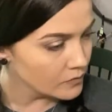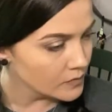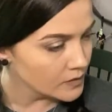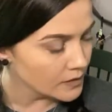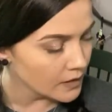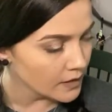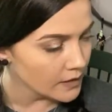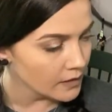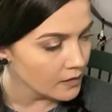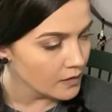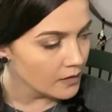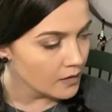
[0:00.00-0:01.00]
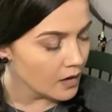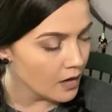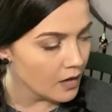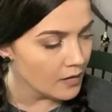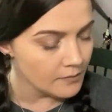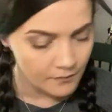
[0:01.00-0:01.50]
Did I?
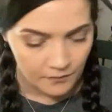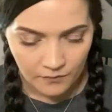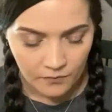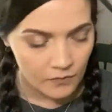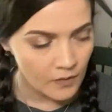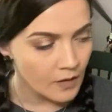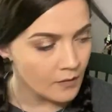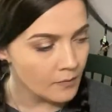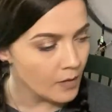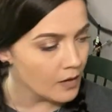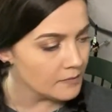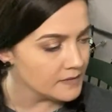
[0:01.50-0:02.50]
Um, Mom